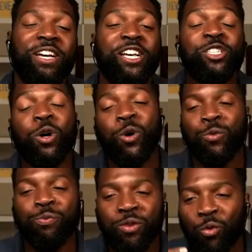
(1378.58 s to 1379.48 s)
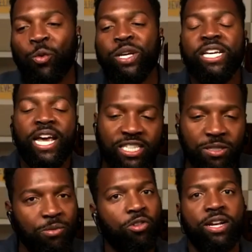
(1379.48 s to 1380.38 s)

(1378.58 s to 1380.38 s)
So we had some great